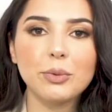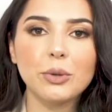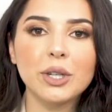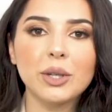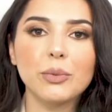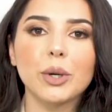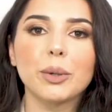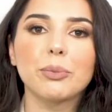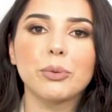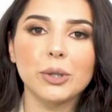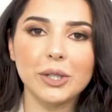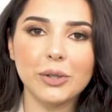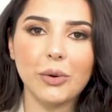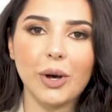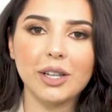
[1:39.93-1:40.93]
point, we're
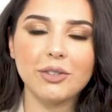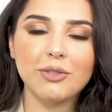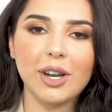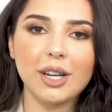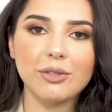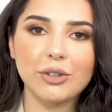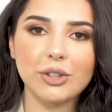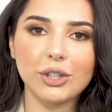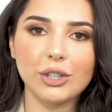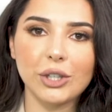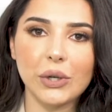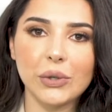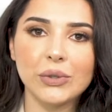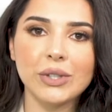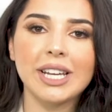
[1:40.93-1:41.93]
pre-qualified for the
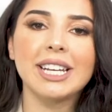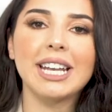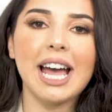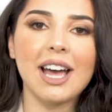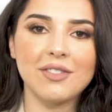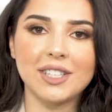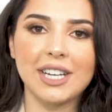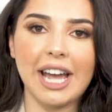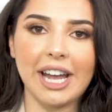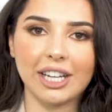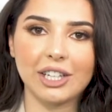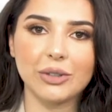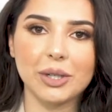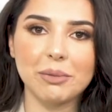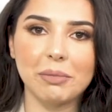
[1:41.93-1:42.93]
loan and have an
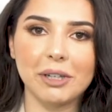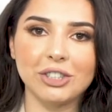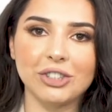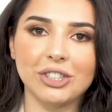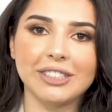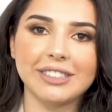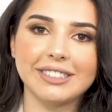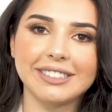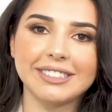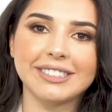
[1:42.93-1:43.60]
accurate budget.